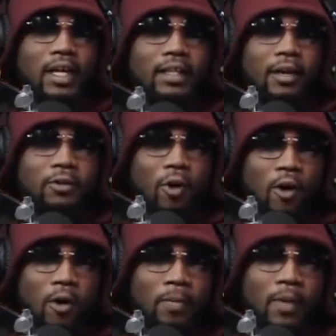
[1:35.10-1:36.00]
they was
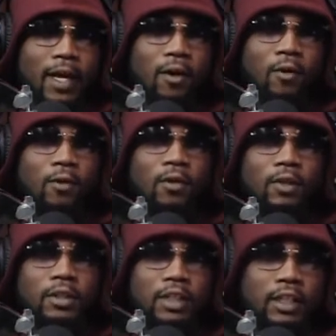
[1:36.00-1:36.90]
all Black owned, or
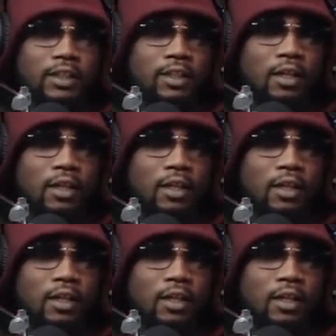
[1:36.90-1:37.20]
just